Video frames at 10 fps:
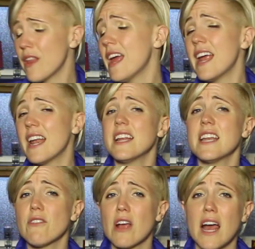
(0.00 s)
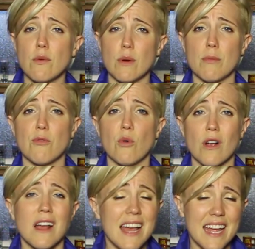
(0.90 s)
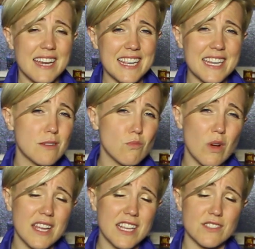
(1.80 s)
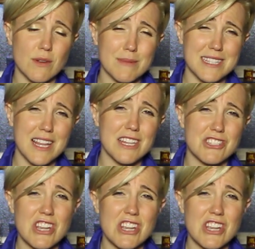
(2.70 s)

And I had never had one before, and he didn't want his from his lunch.